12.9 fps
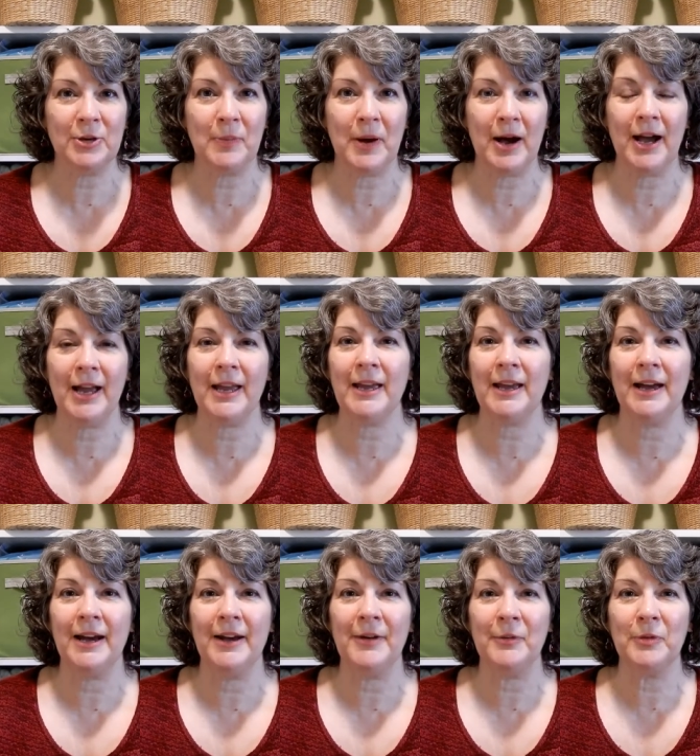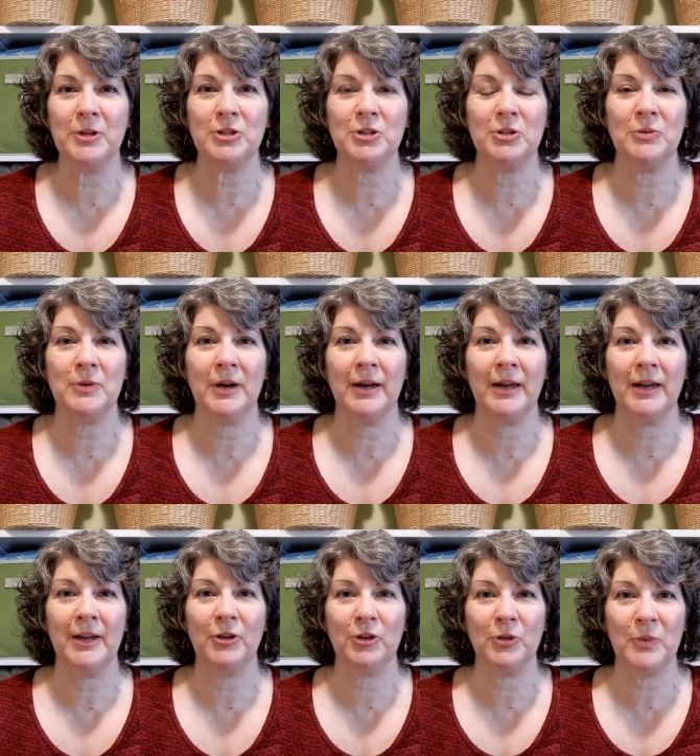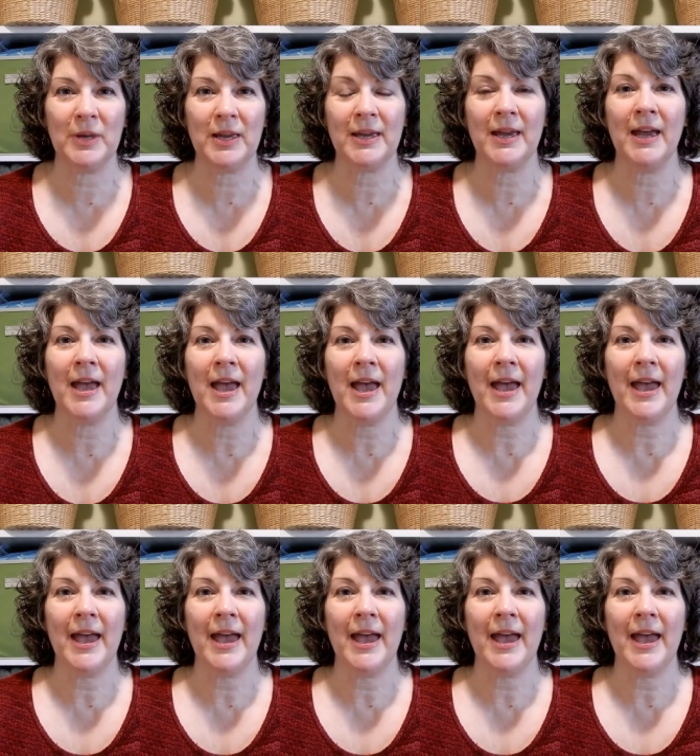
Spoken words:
goodbye. Wish you a good week.